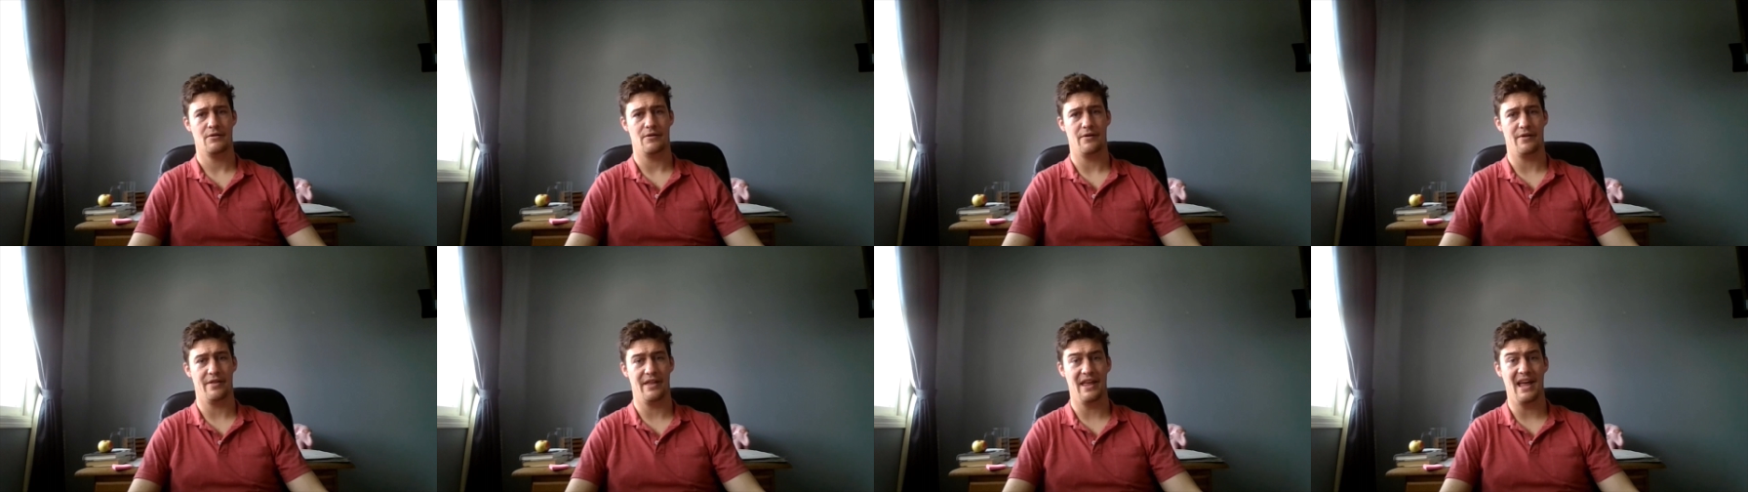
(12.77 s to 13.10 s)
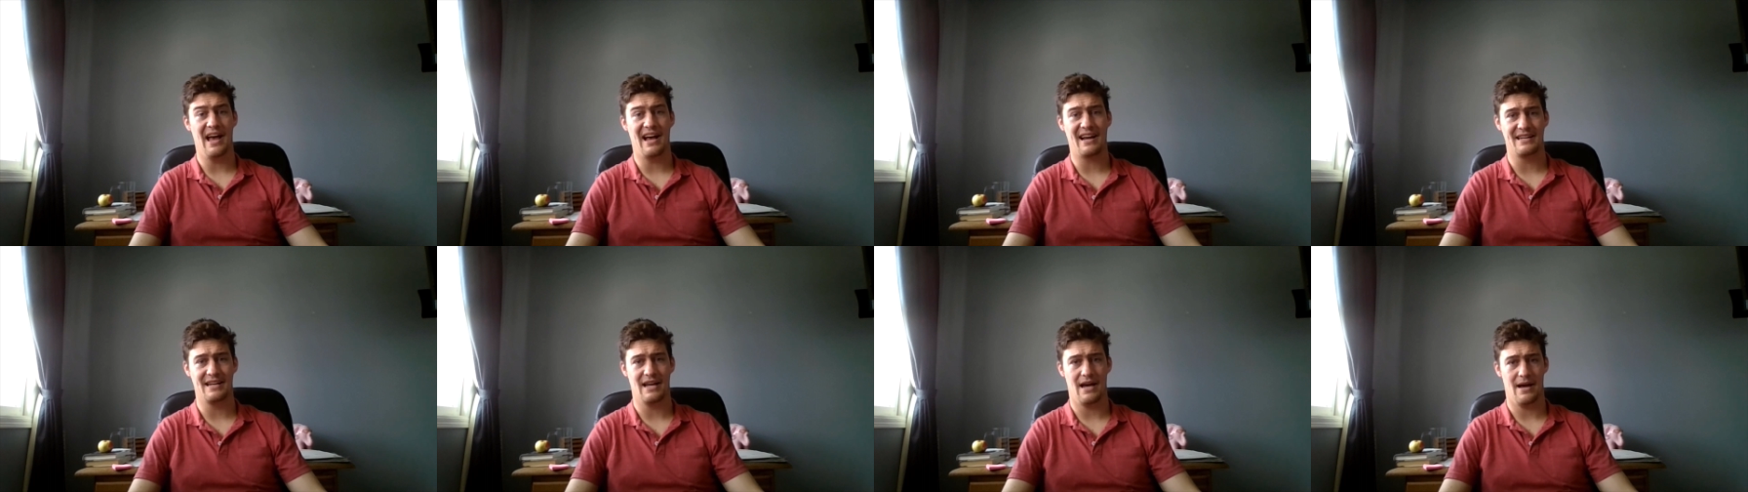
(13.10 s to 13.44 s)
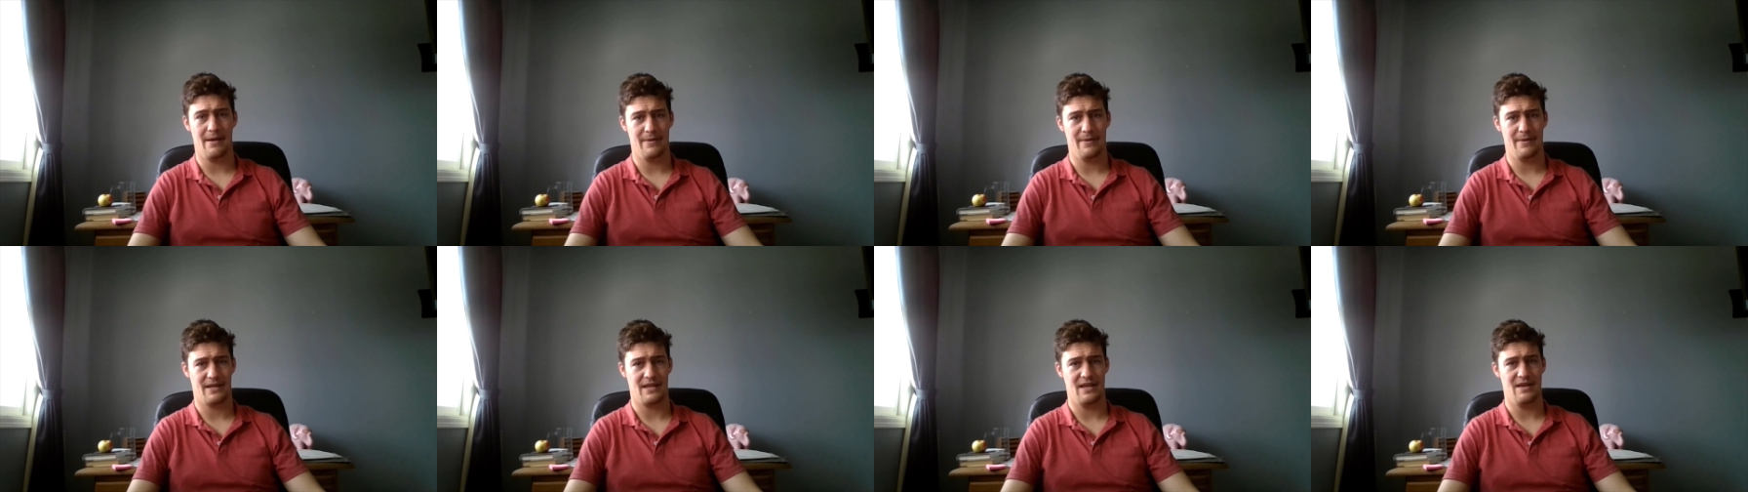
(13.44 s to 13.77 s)
or the
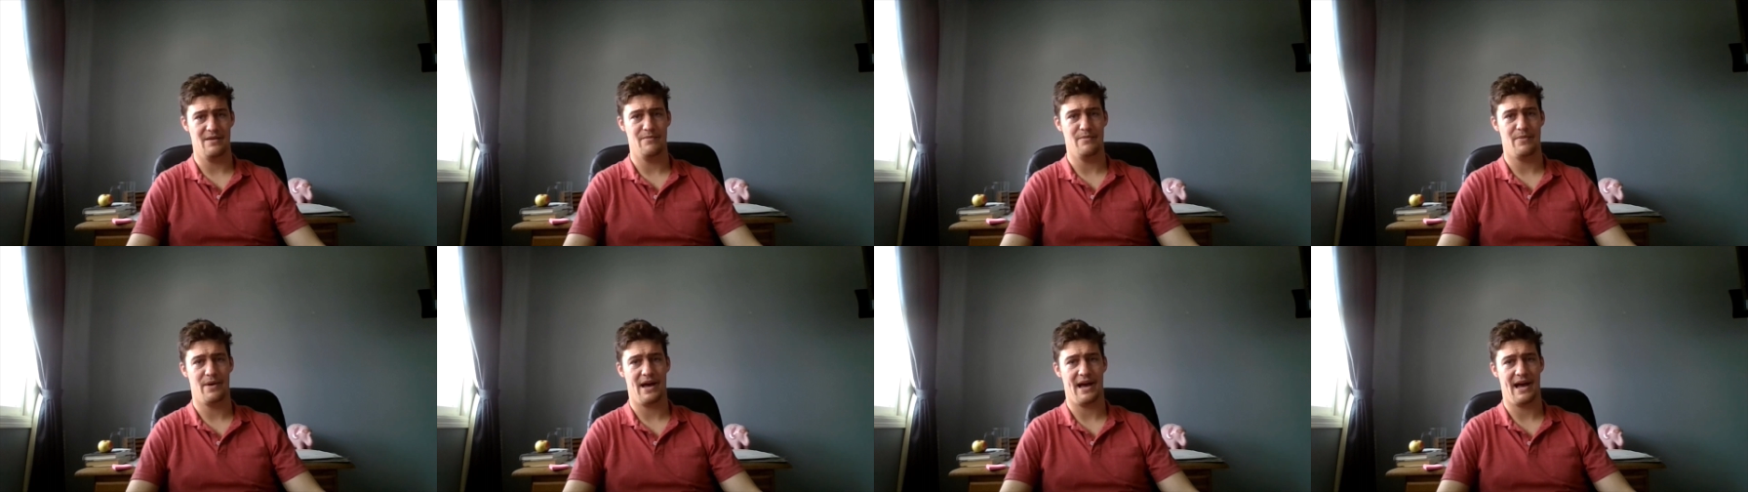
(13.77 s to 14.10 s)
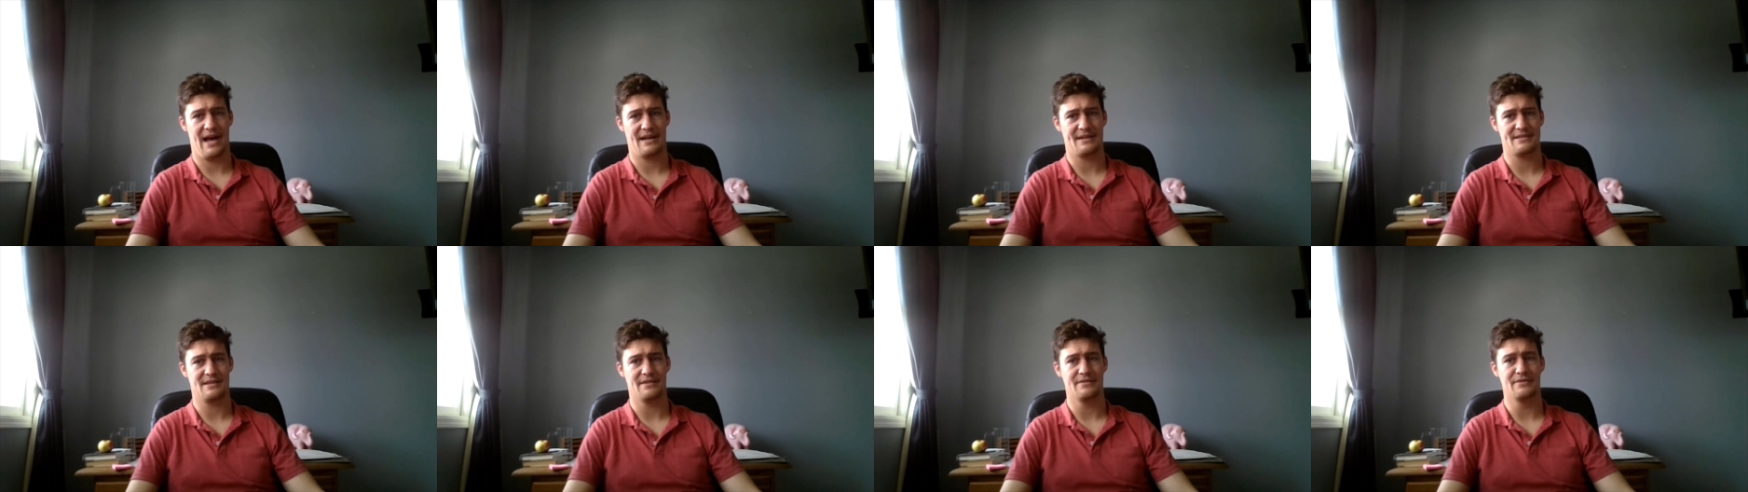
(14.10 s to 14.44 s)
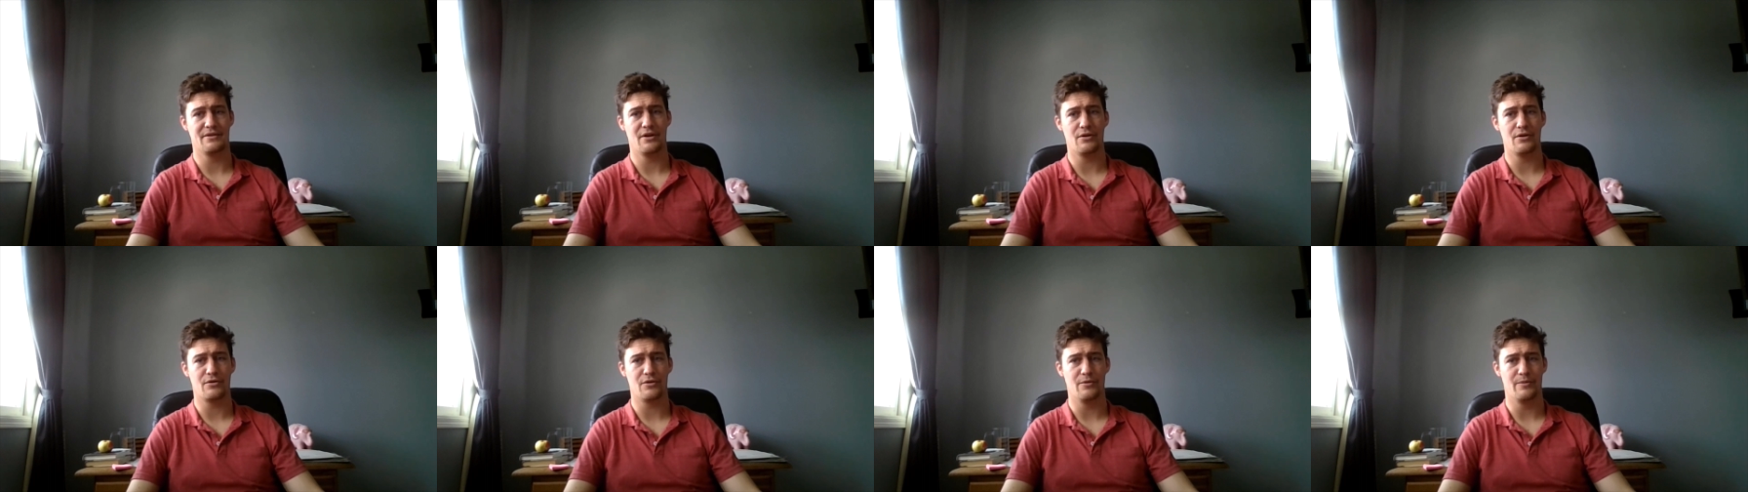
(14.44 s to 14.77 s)
economic impacts on
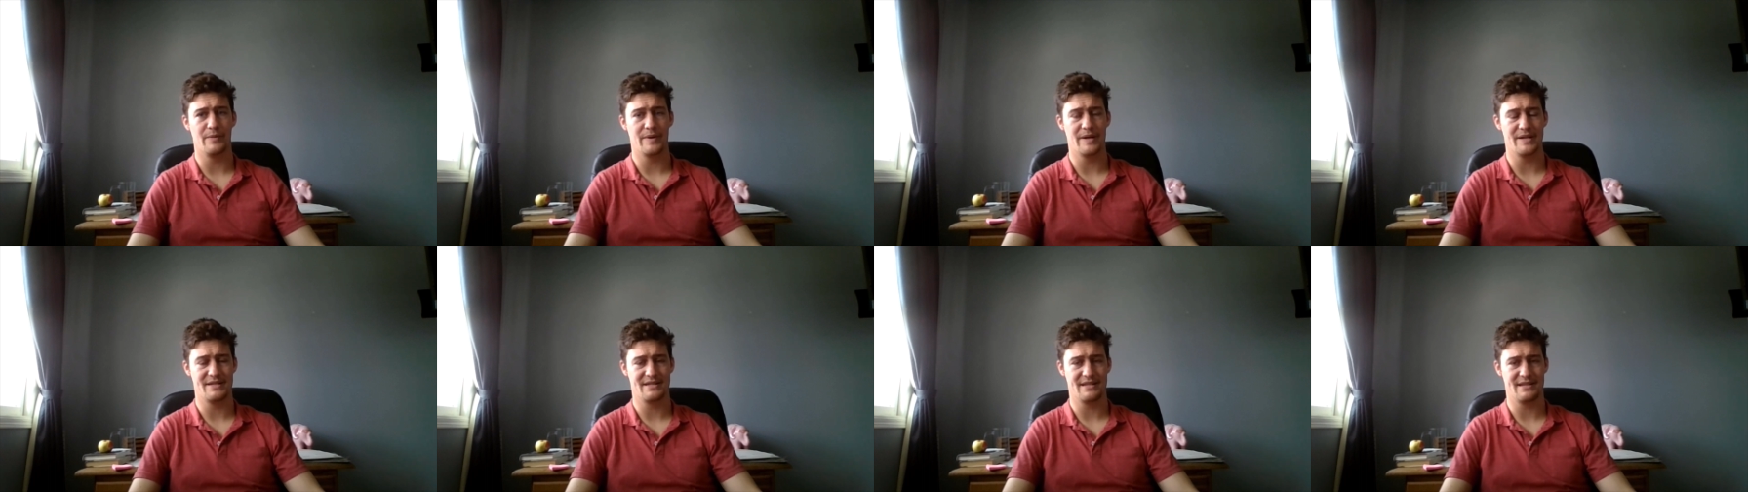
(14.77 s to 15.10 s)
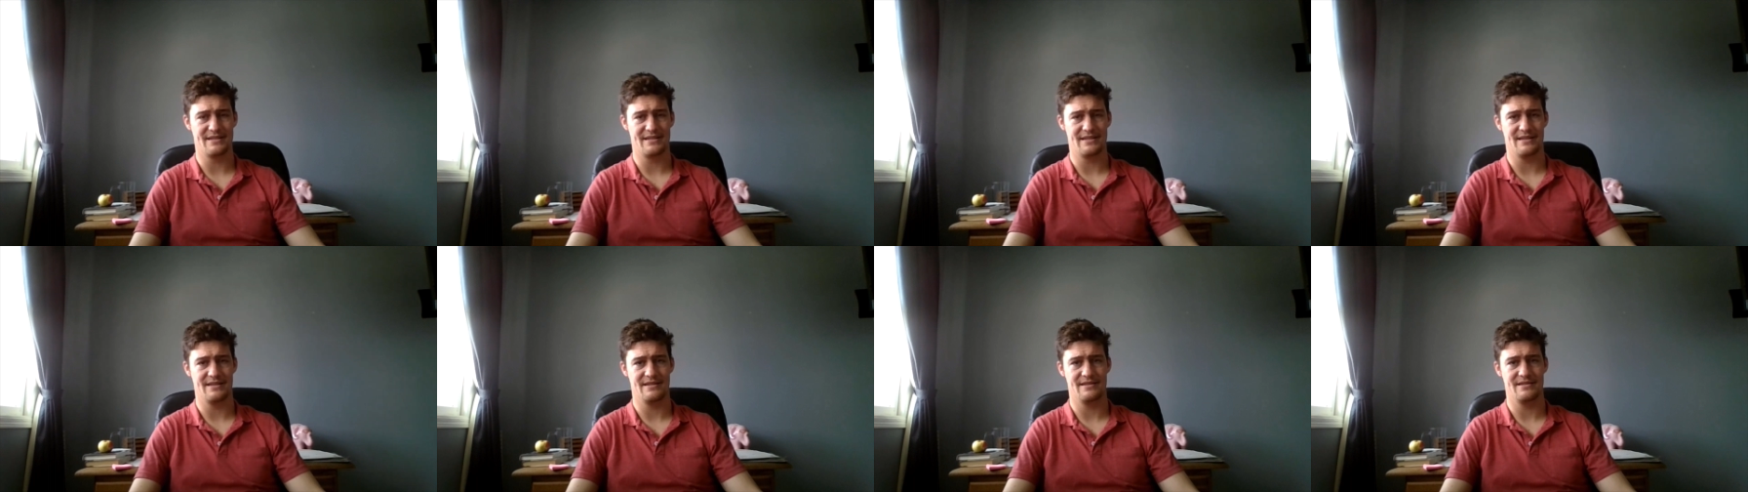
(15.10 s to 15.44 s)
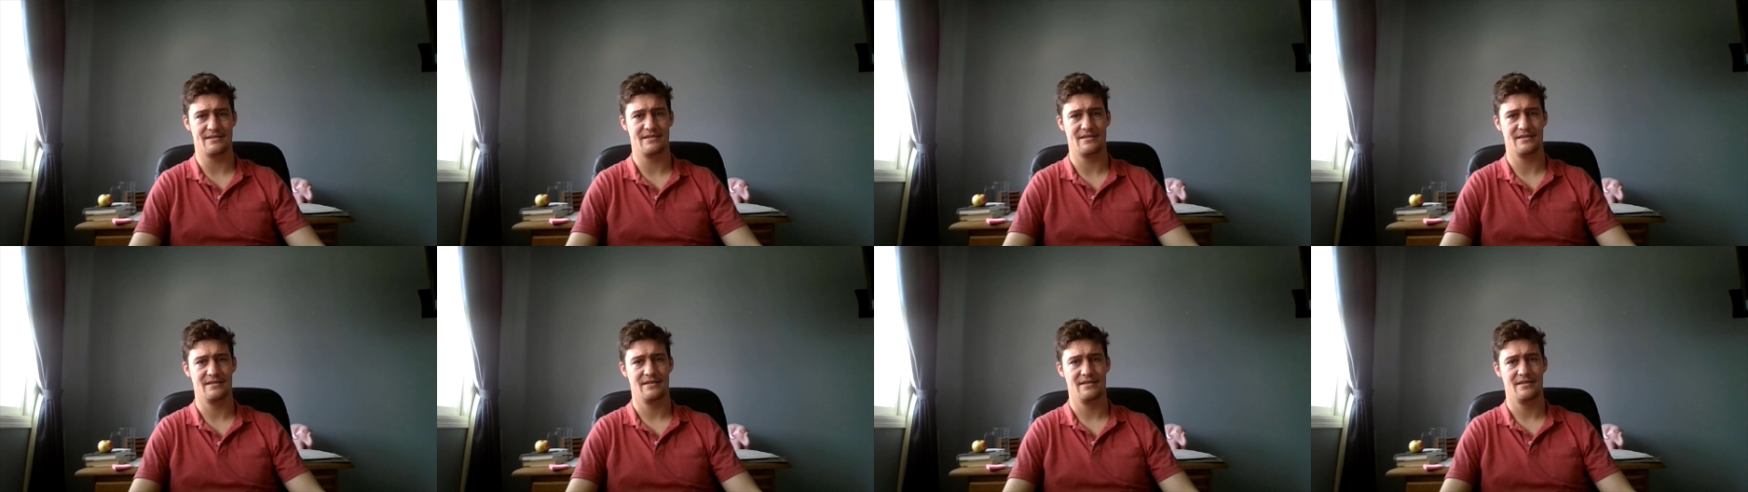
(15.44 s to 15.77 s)
local
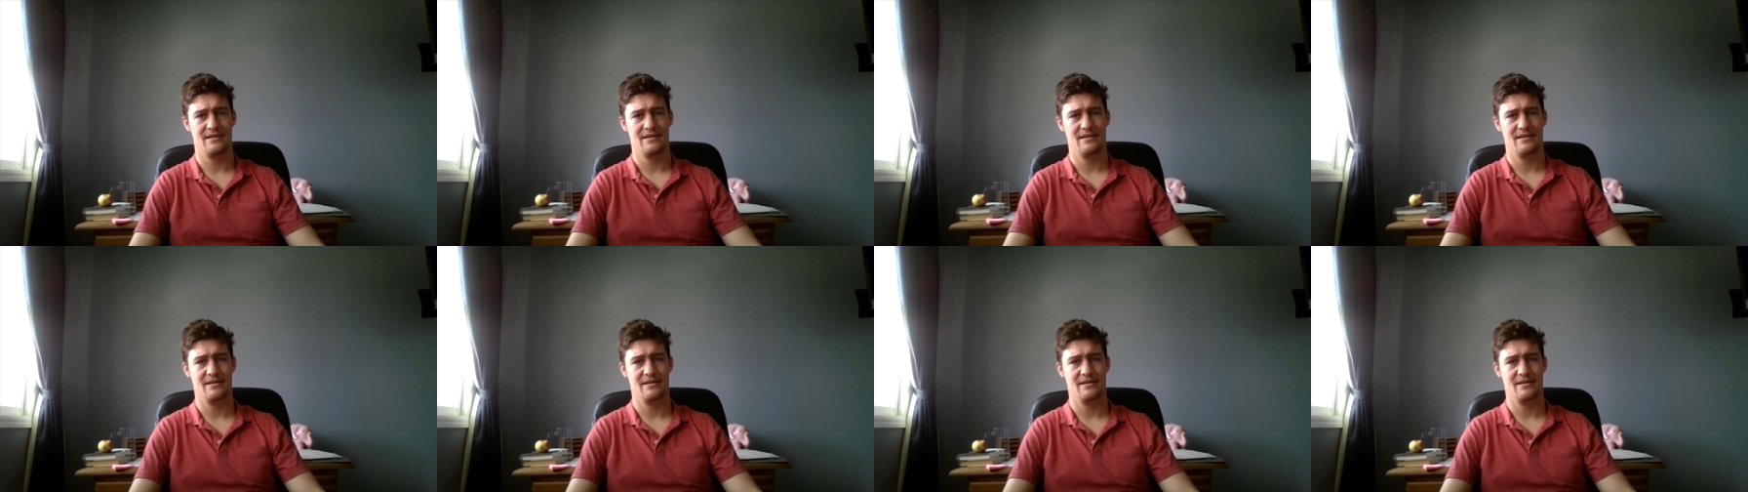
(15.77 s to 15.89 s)
businesses